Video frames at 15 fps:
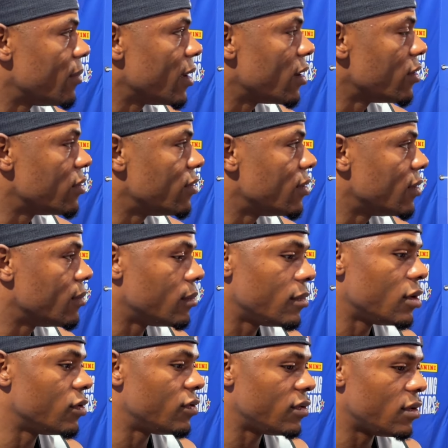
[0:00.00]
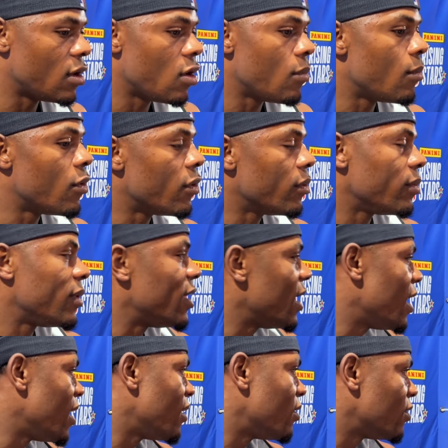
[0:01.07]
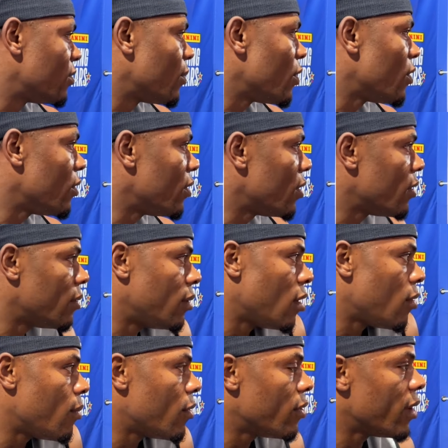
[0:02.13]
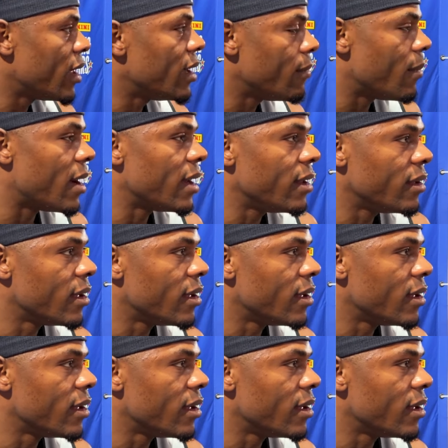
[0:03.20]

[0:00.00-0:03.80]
because there's no more kid, there's no more anybody.